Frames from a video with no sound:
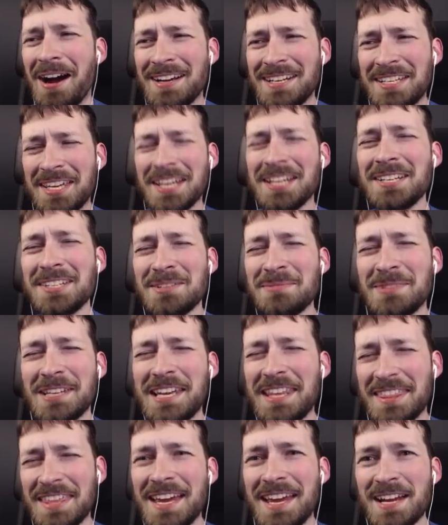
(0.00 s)
on
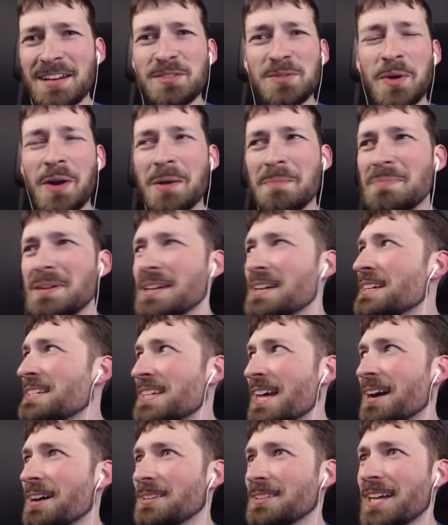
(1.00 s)
kingdomly things when I'm being
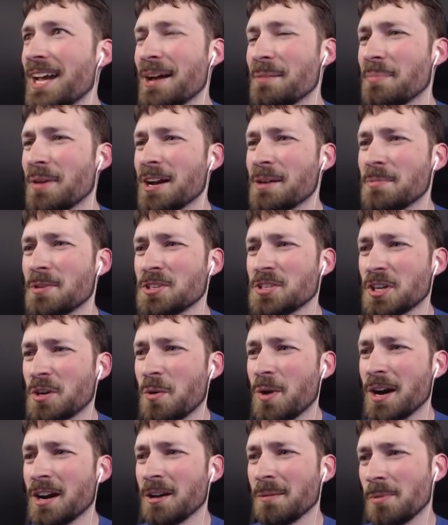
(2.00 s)
yelled at by a bunch of
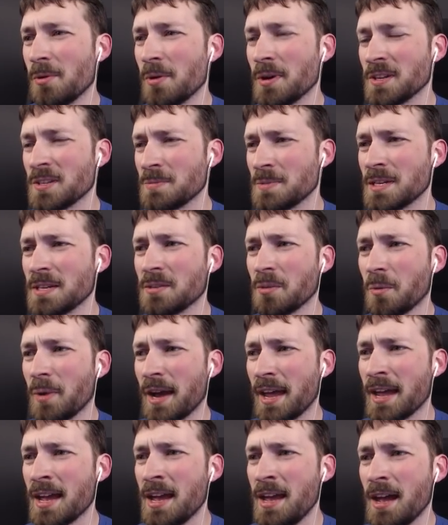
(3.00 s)
choir boys. But either
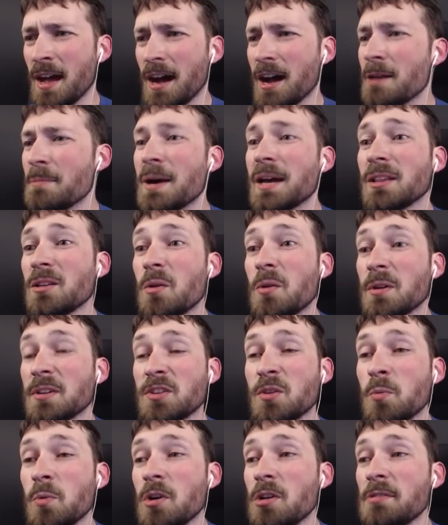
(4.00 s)
way, uh, my
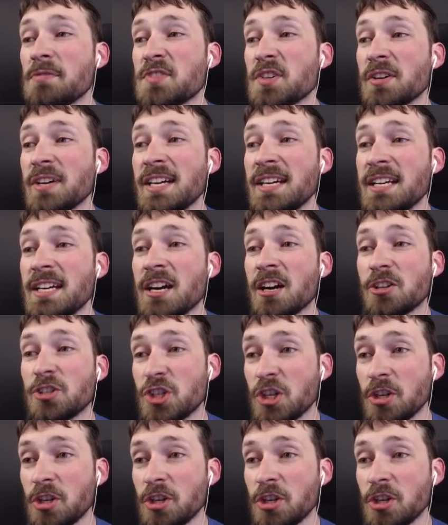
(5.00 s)
lord, the wolves are eating our